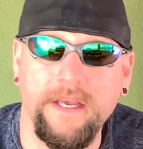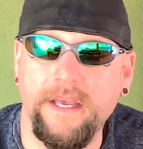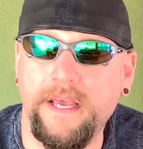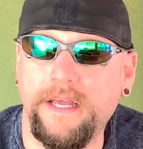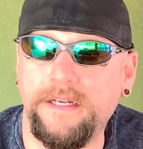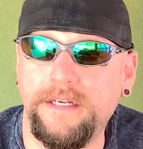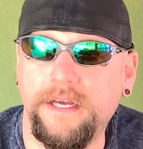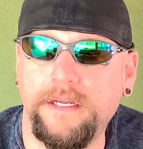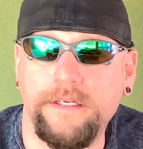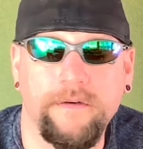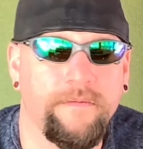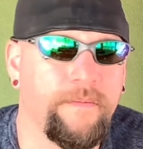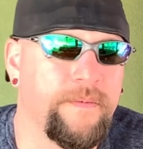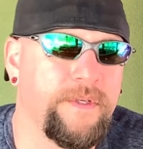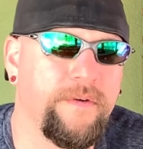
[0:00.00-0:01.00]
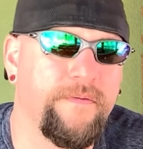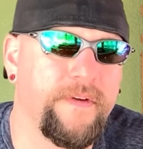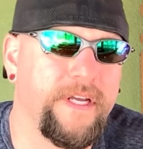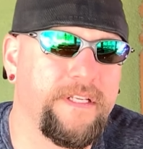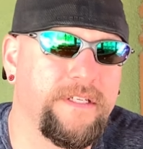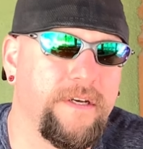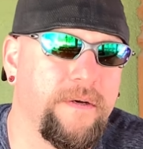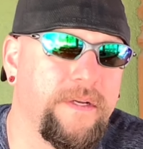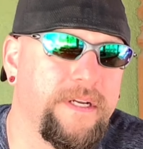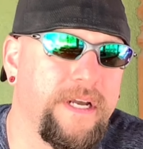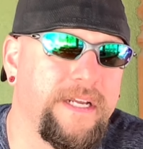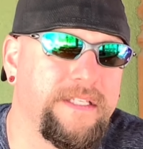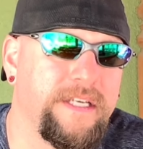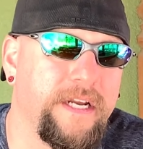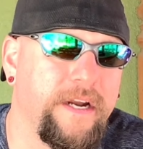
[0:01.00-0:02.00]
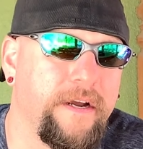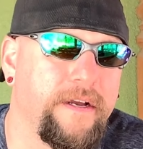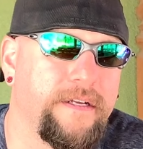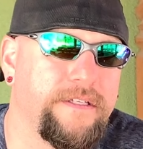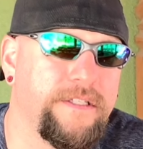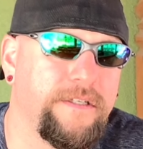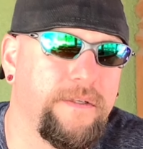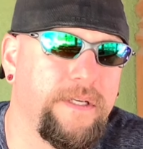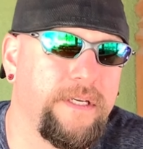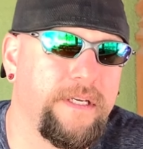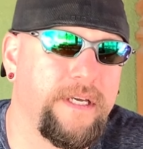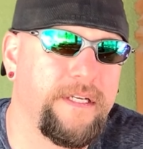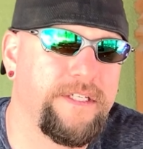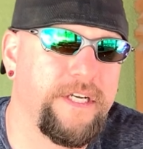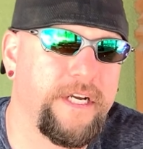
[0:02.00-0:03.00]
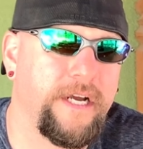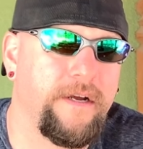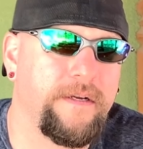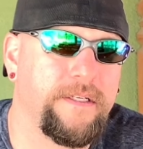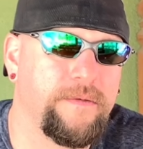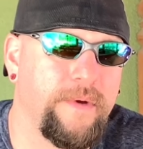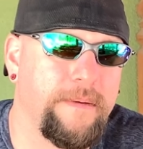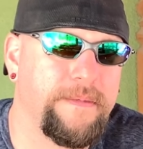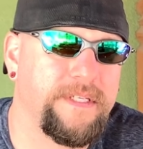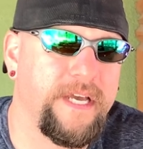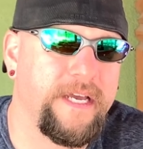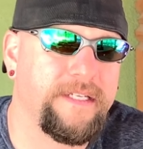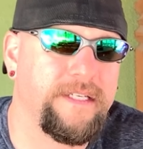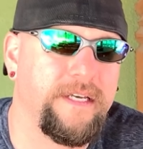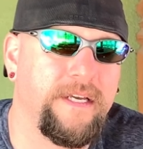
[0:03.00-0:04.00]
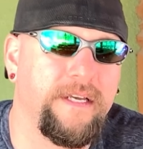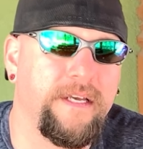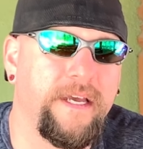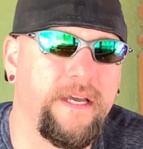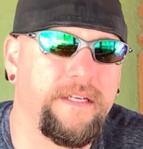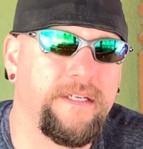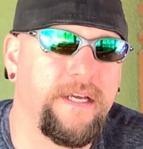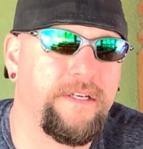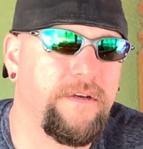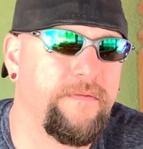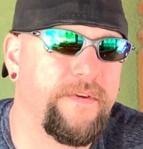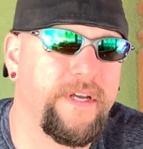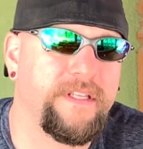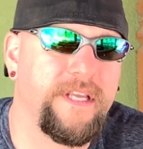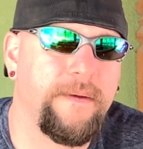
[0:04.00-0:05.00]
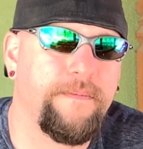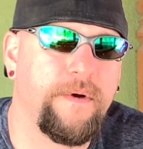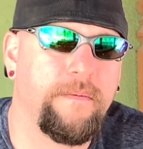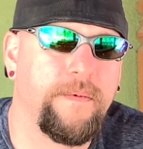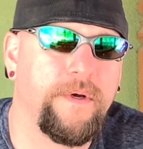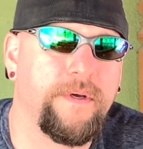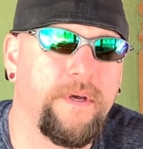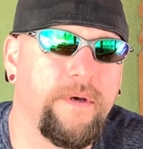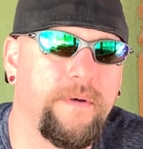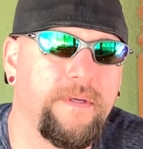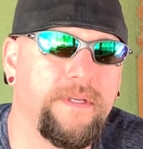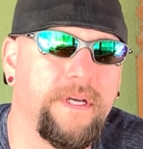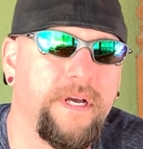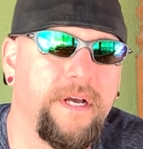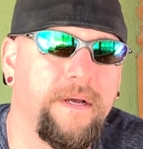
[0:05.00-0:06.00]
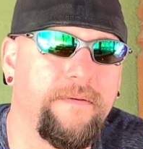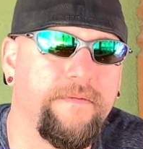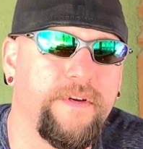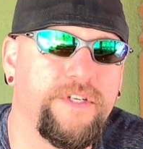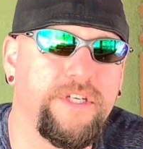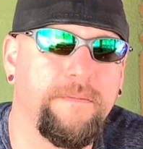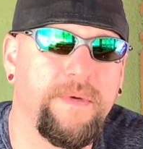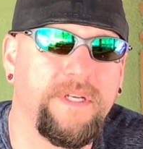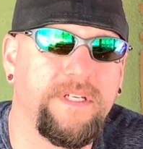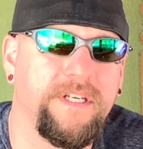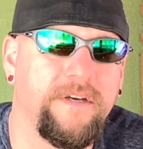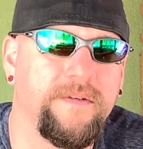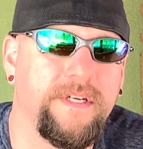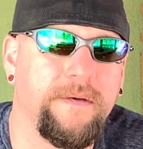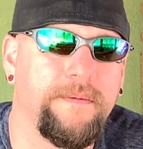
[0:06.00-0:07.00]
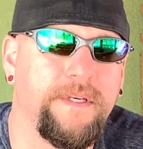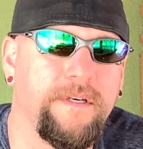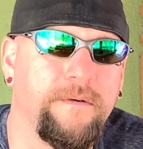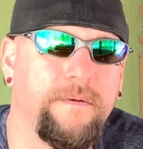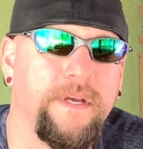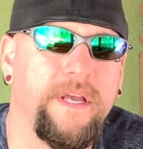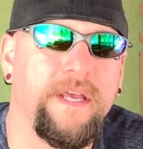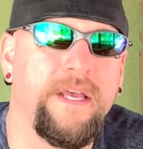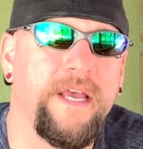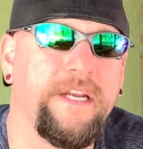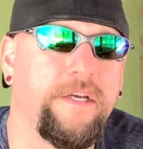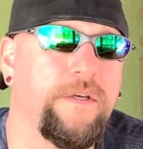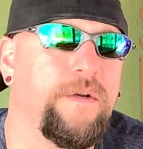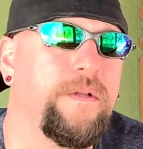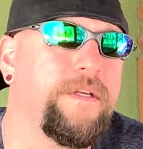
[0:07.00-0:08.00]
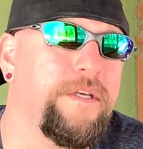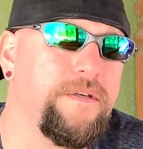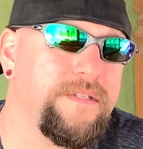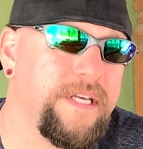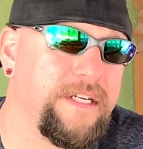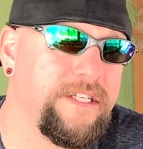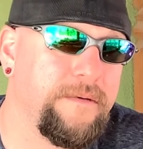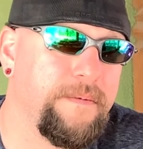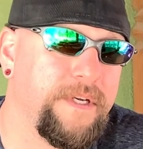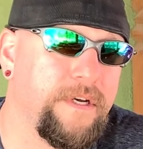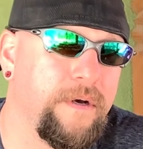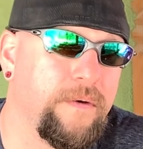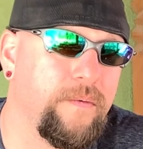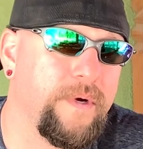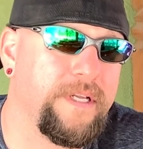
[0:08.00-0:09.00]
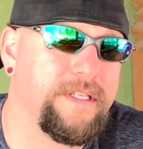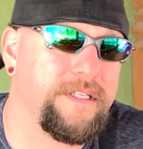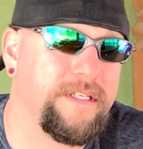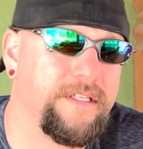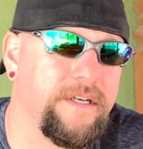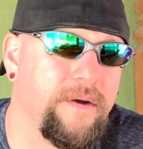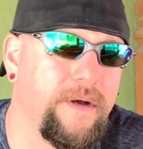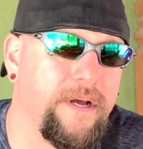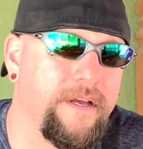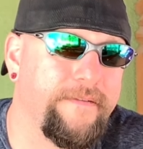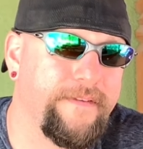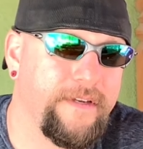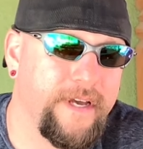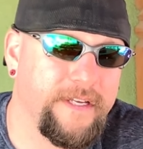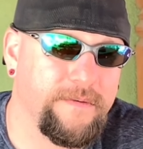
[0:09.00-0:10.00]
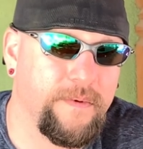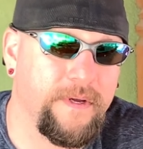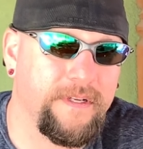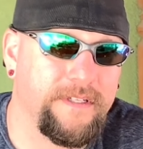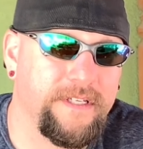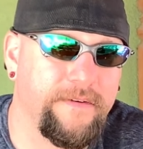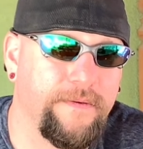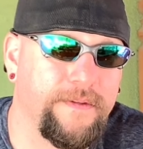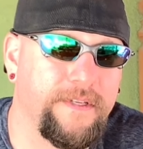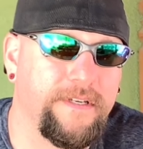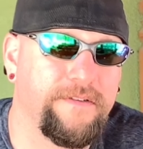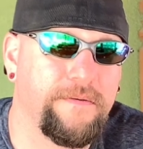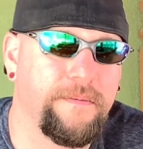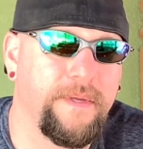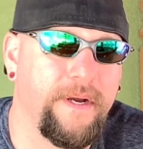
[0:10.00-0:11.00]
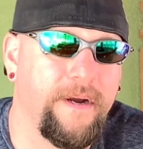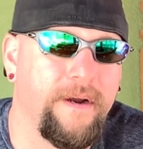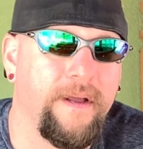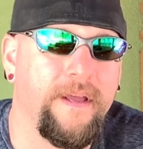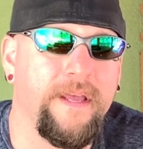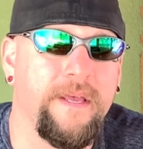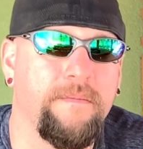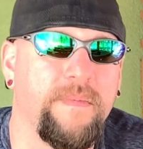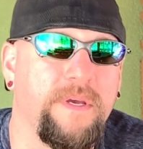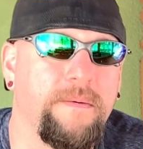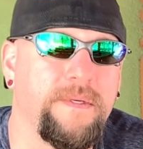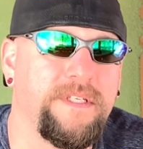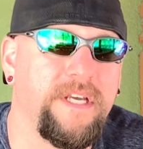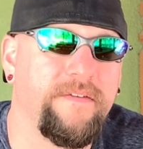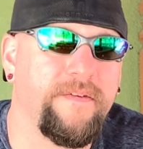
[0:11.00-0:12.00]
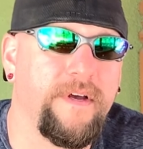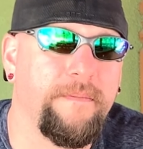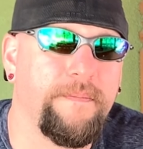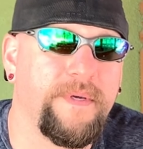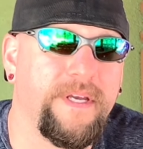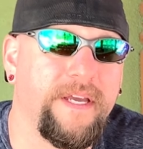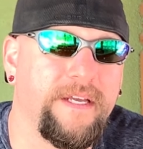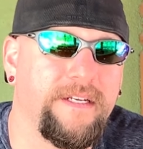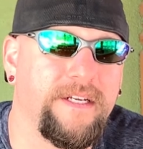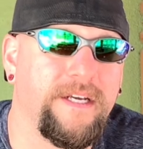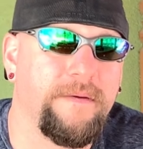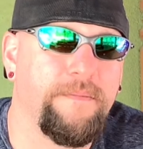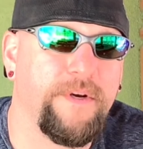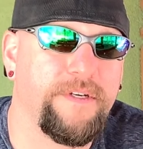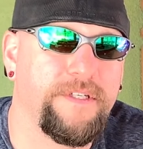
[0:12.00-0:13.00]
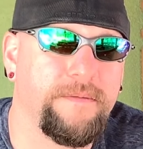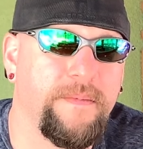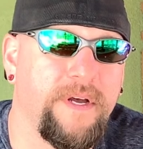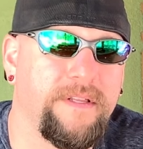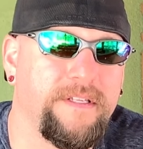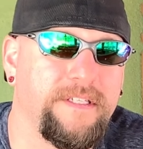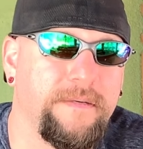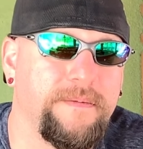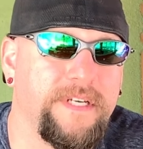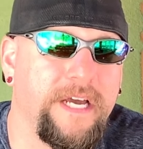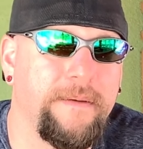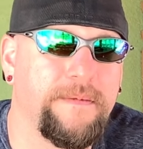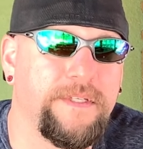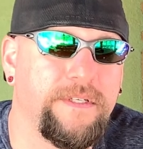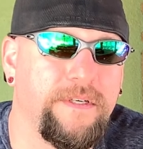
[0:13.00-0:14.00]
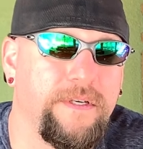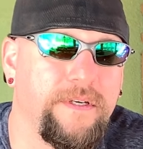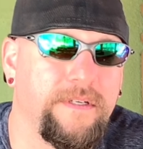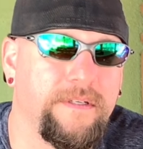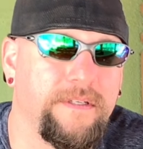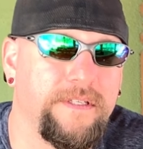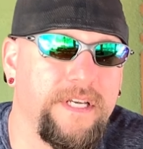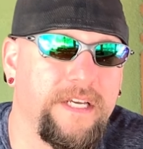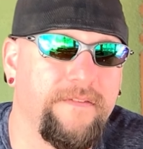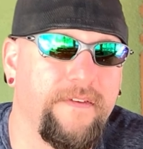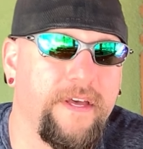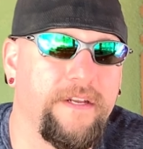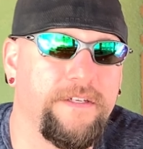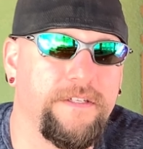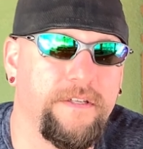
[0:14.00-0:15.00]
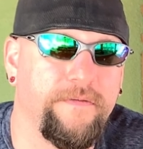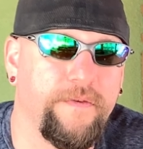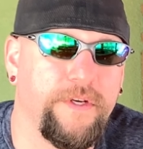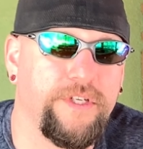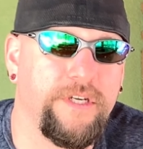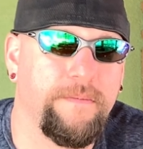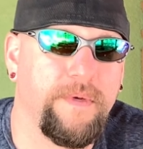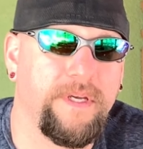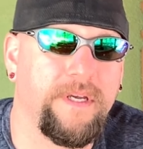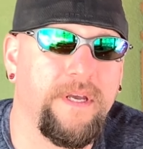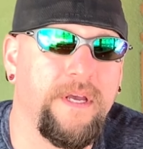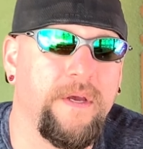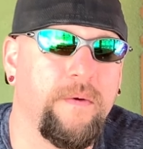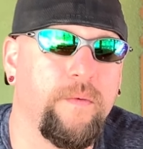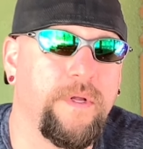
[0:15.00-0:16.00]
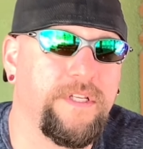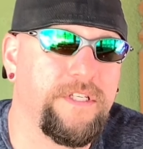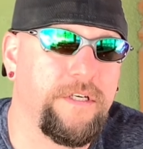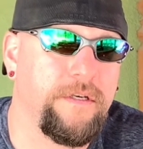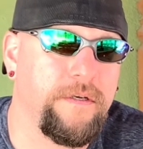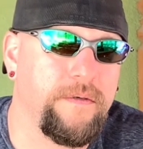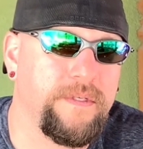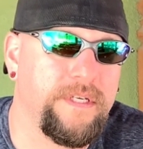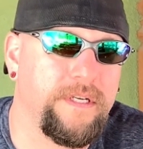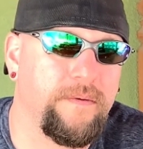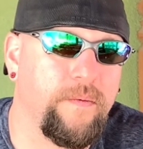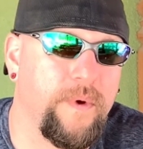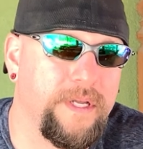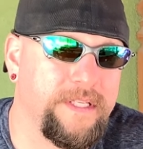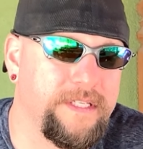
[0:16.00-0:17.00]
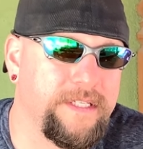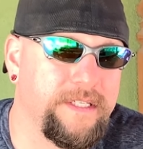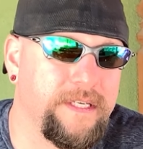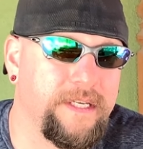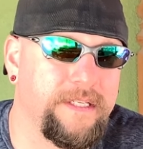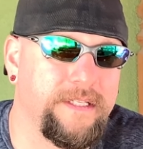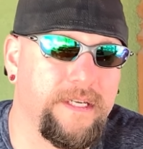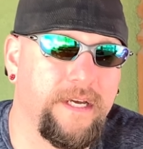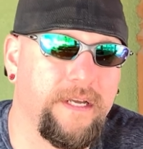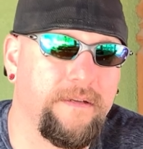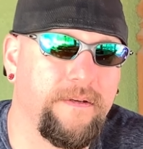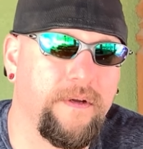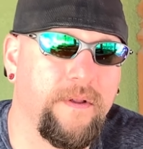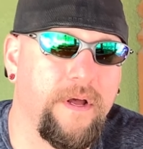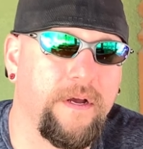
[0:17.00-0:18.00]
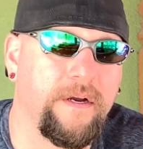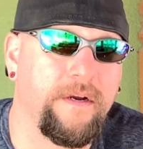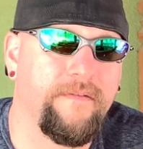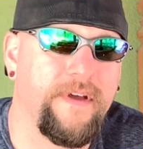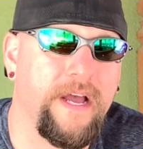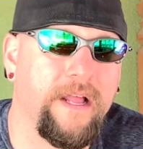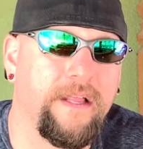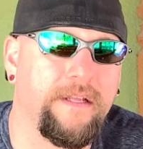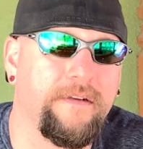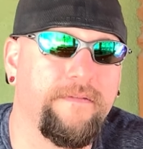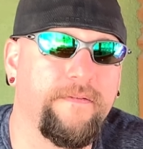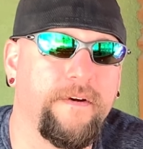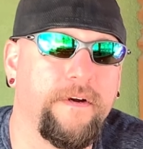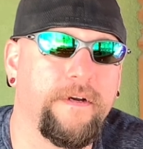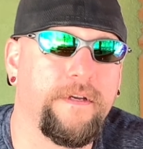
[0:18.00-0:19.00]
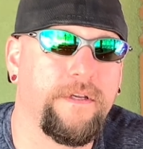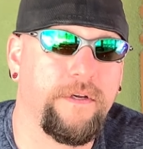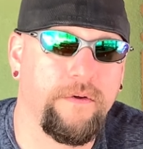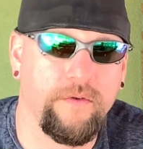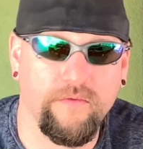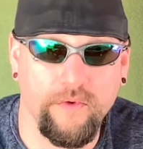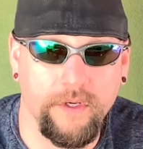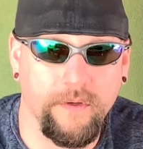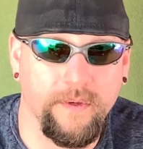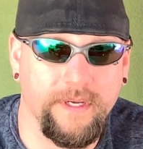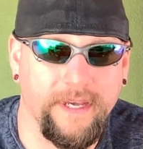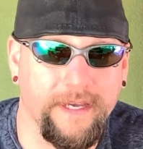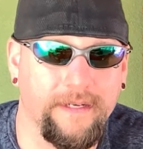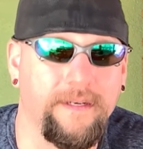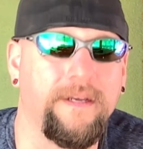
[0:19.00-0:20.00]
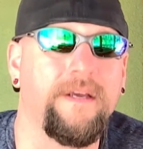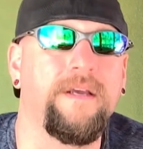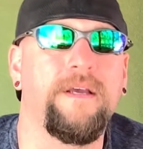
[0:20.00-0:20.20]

And uh, don't don't forget to go to 910 Airgun Tuning and check out his website. And uh, don't forget that promo code, uh, free shipping DOW. And you can only use that shipping code once. So uh, if you guys want several things from there, maybe save up and uh, purchase them all at the same time so you can take advantage of the free shipping. Once you use it once, it's no longer valid for you for you again.